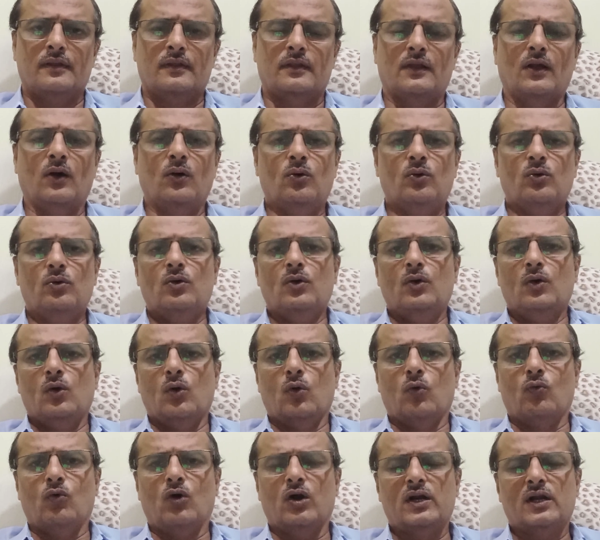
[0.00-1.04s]
Now,
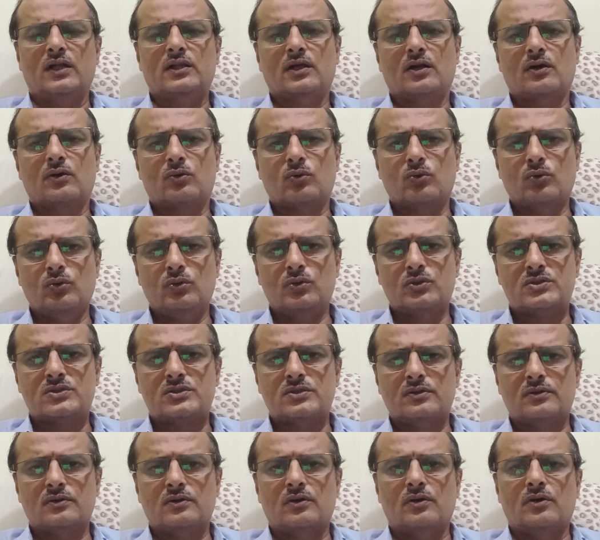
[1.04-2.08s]
what are the
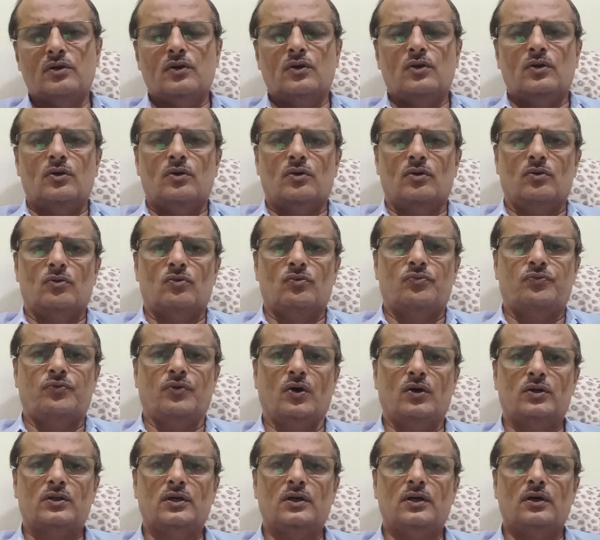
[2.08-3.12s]
rules
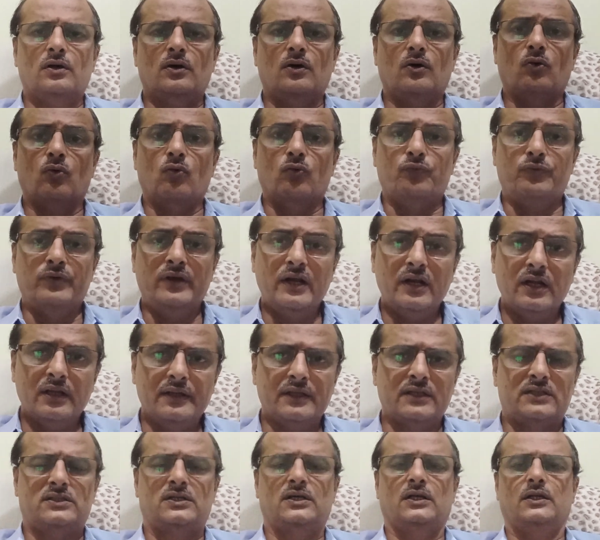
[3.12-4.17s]
for the Virya
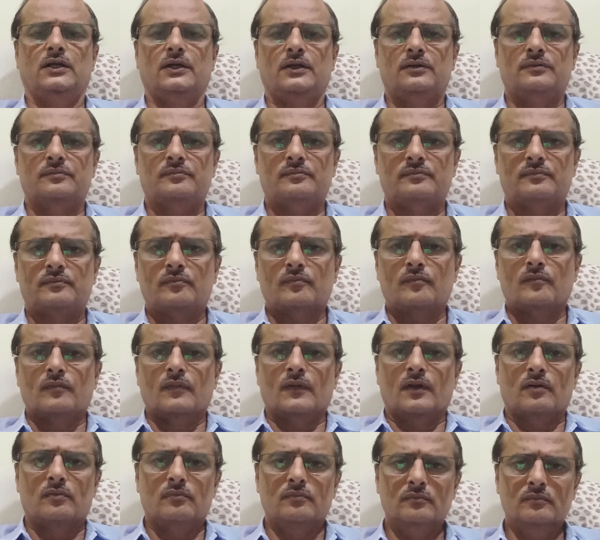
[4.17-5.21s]
Nishtiti?
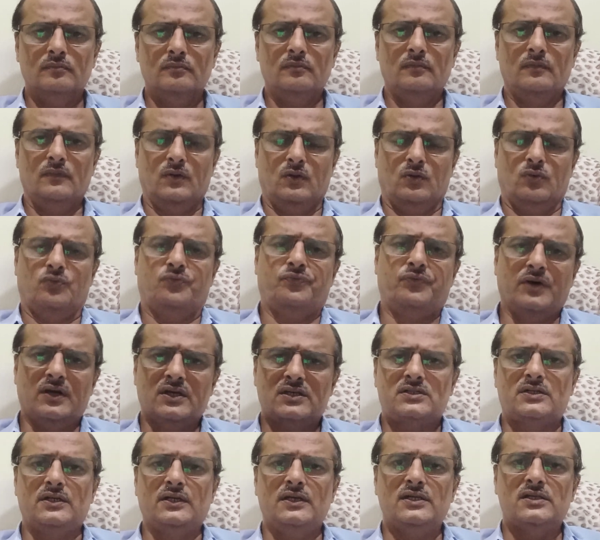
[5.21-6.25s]

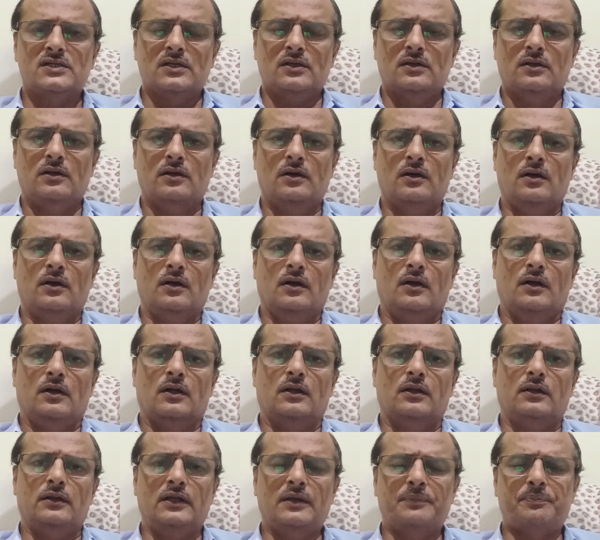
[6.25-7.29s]
First is
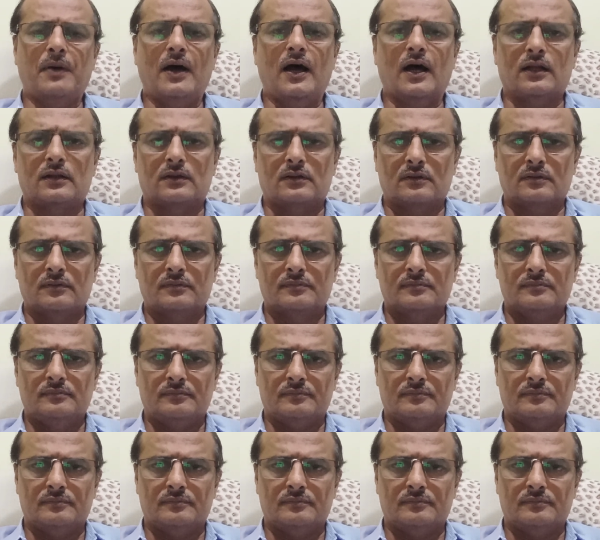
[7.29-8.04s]
Nipar.